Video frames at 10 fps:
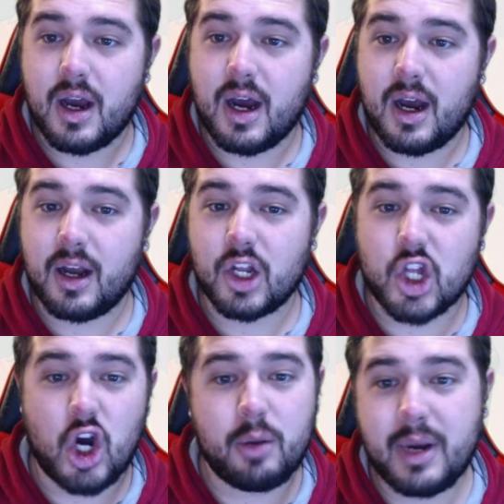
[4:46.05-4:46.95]

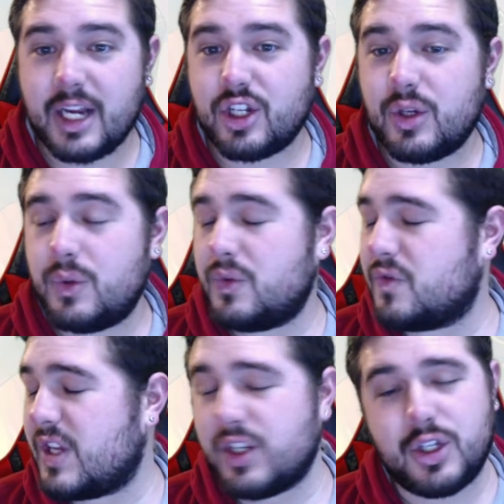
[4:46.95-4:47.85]
Calm Mind
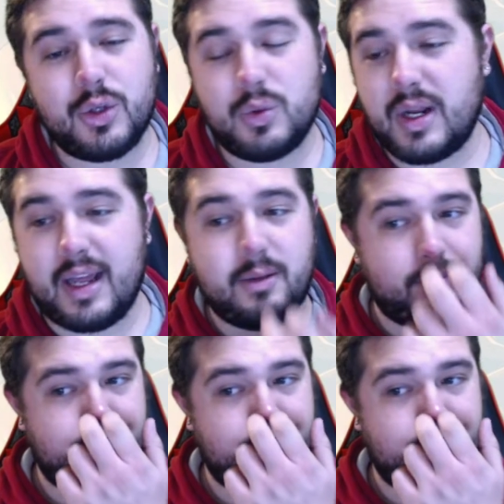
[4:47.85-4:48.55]
Coon, Vincoon,